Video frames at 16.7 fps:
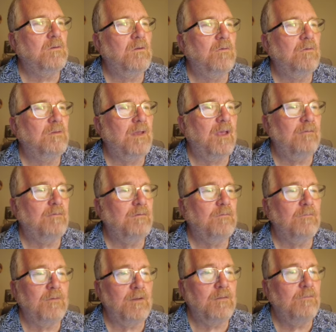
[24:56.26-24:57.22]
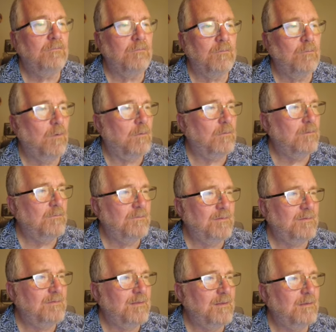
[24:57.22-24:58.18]
going to have to read through all of
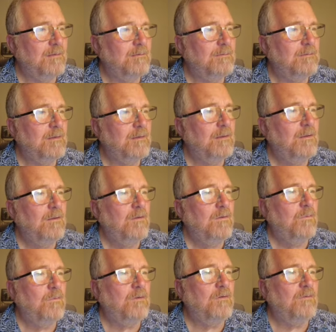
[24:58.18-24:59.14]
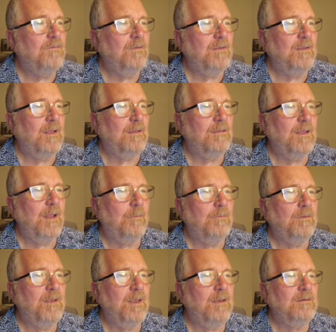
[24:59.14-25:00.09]
these things when you're filling out the
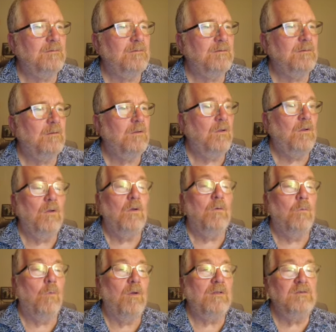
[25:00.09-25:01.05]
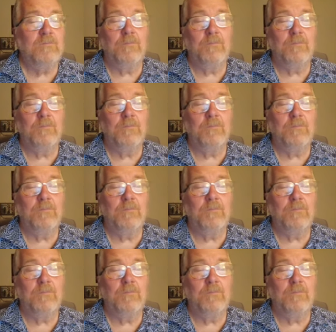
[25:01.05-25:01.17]
application. By